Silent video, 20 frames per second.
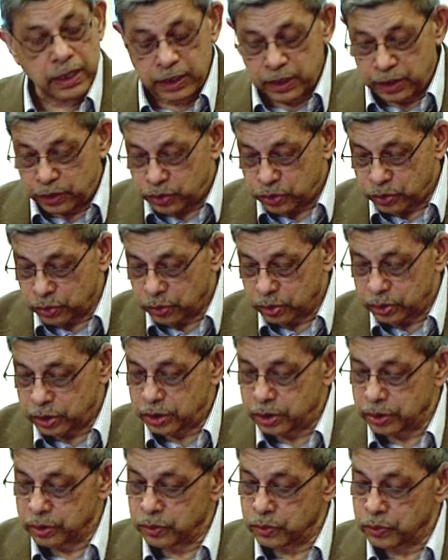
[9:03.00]
and he sought
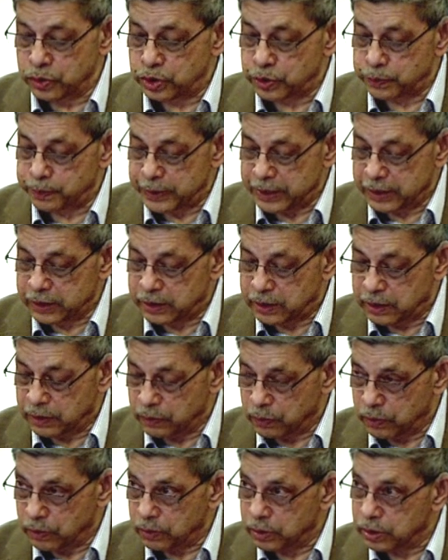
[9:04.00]
to spread
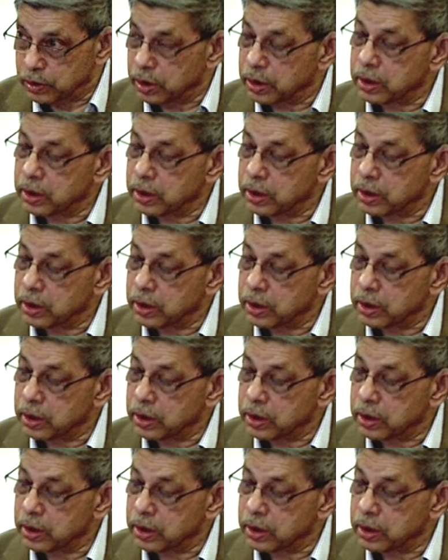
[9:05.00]
the